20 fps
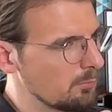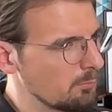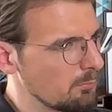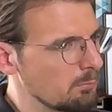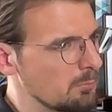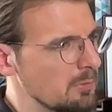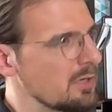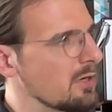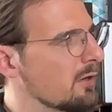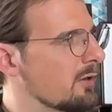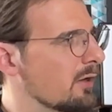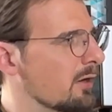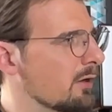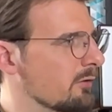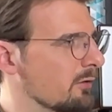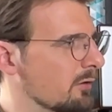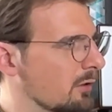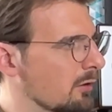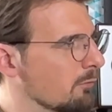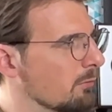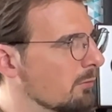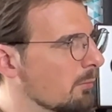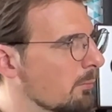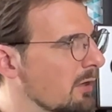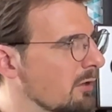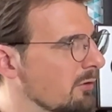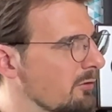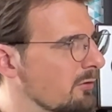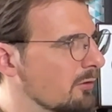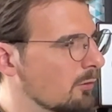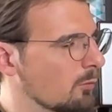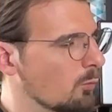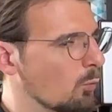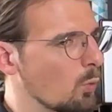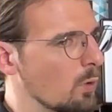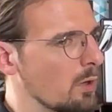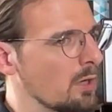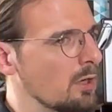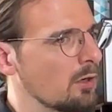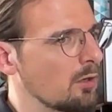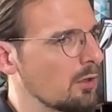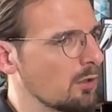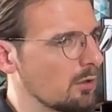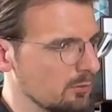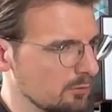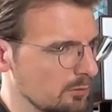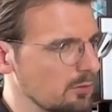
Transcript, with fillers: metadata information where